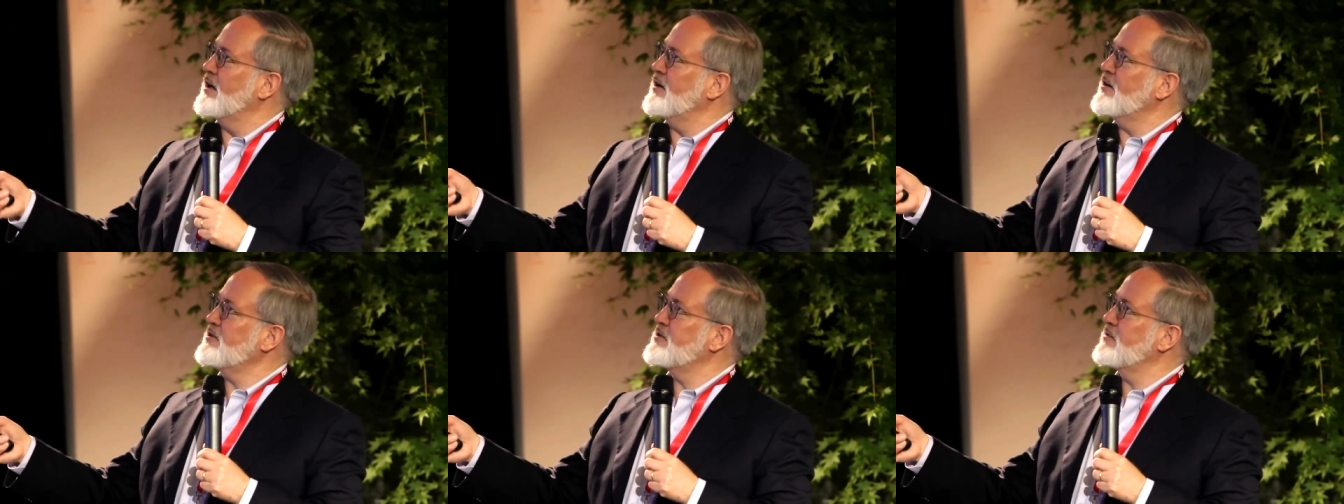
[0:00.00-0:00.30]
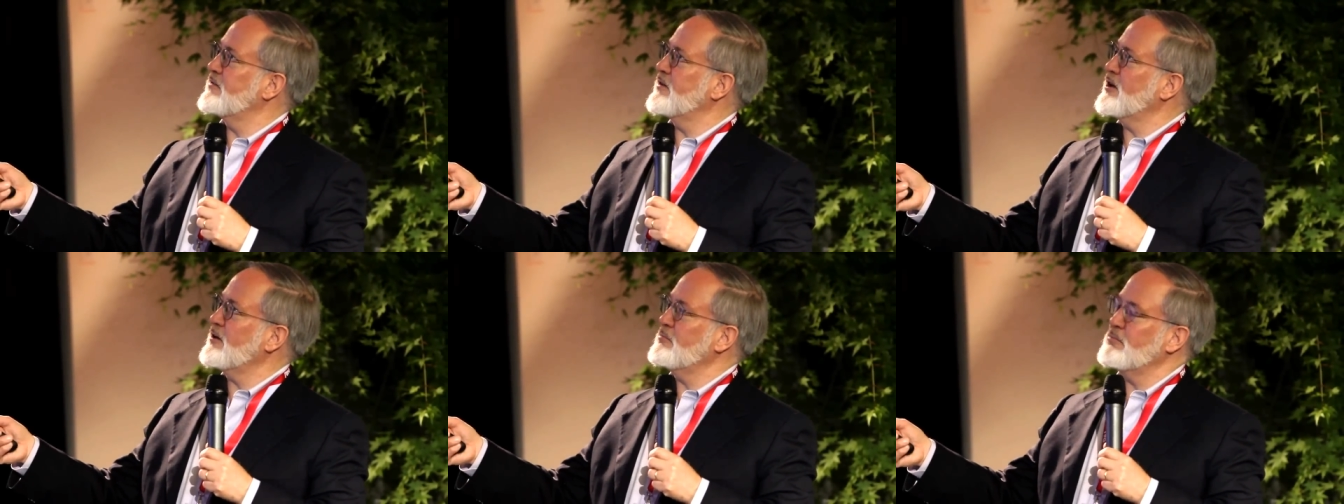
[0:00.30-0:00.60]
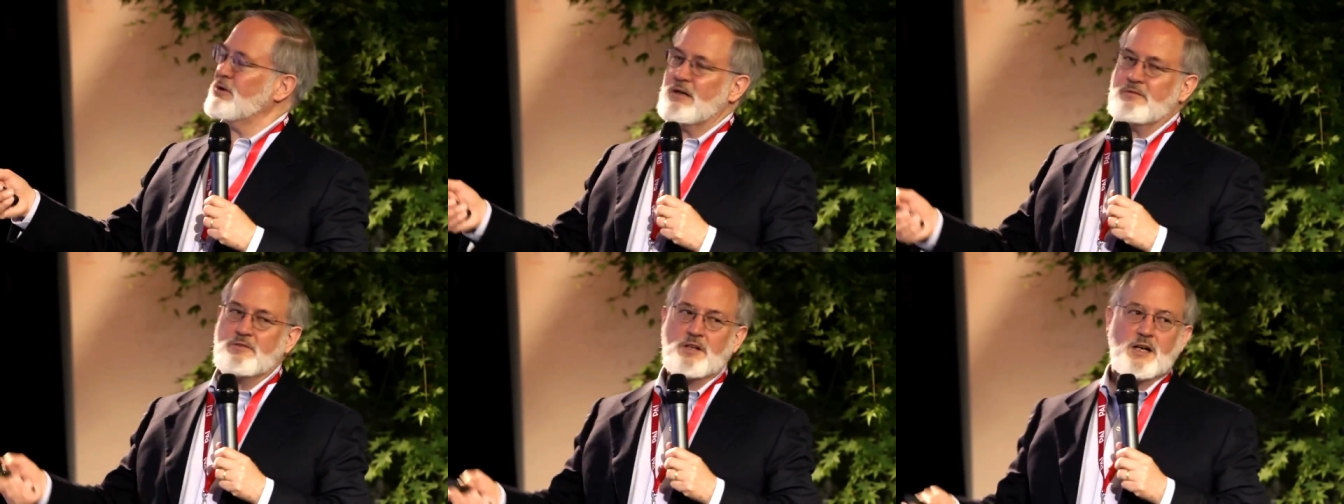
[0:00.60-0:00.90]
And here's a
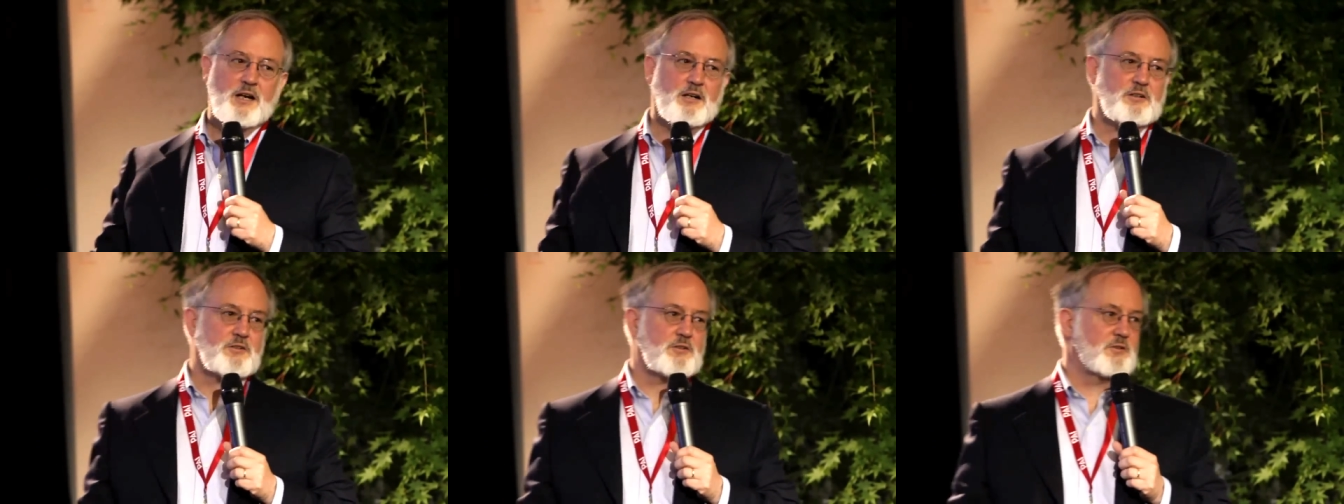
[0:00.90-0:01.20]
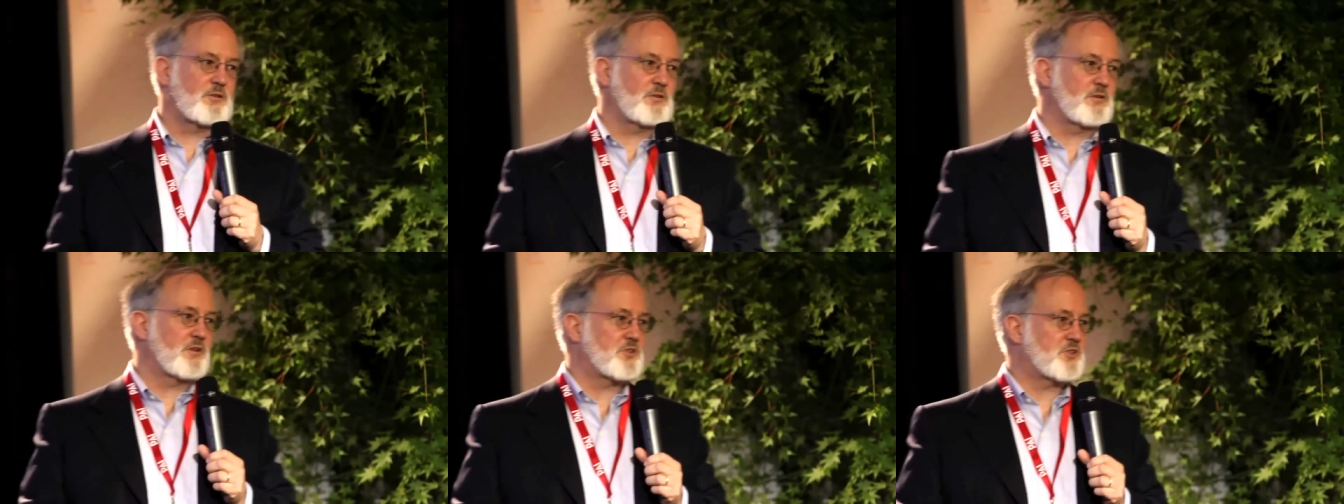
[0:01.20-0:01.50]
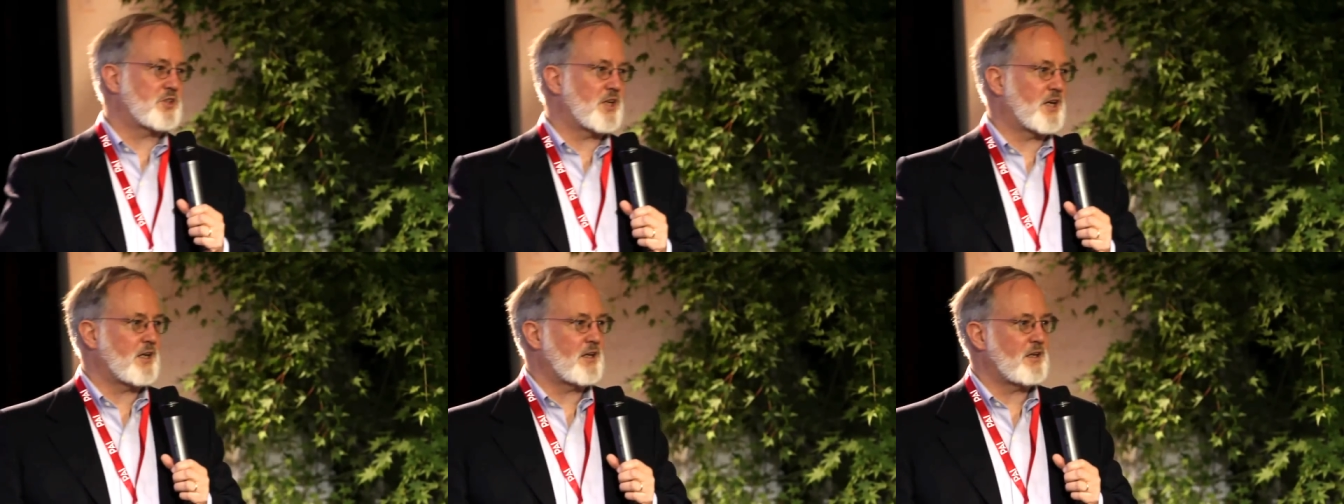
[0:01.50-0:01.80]
very brave doctor who
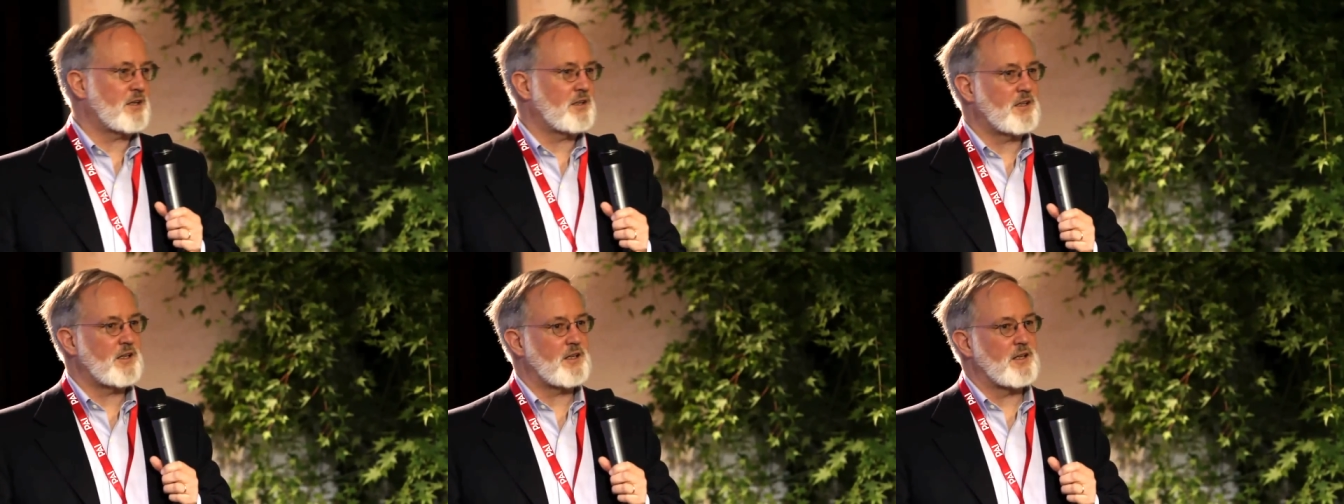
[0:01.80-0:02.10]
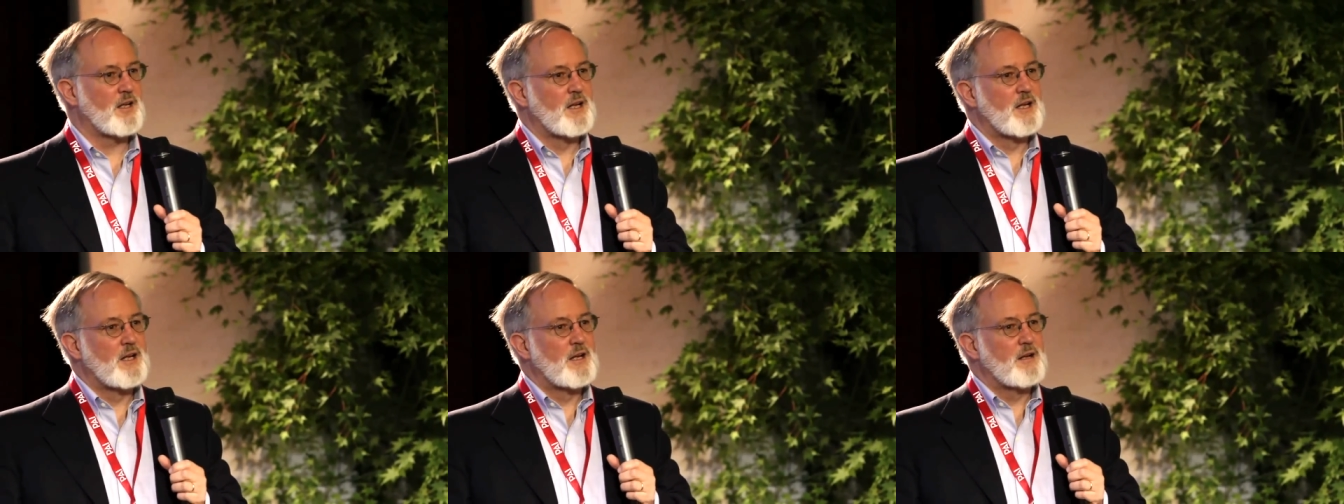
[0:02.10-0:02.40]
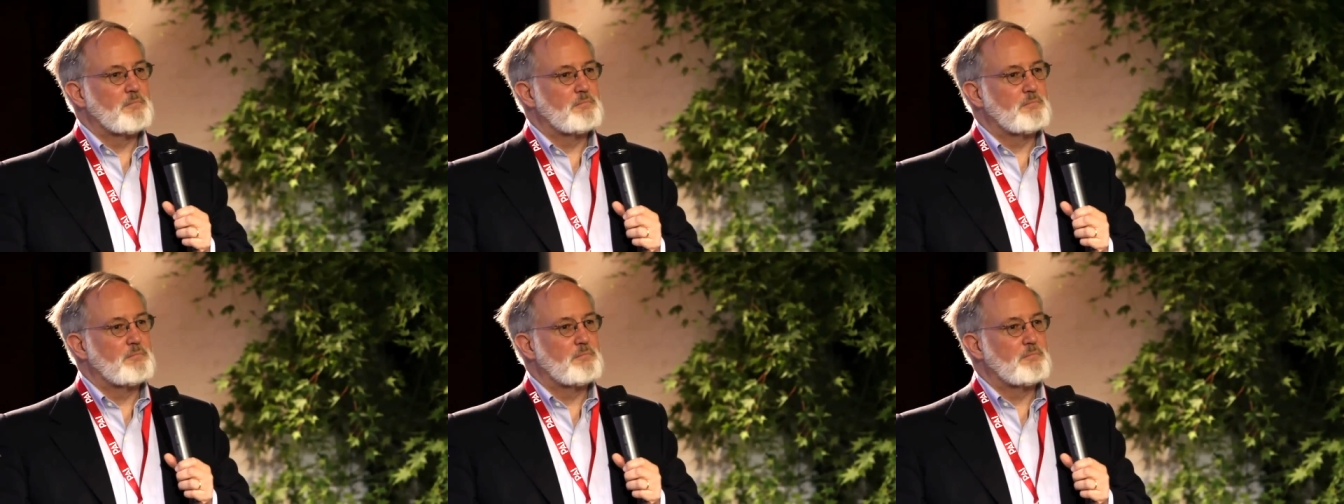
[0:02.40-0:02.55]
decided that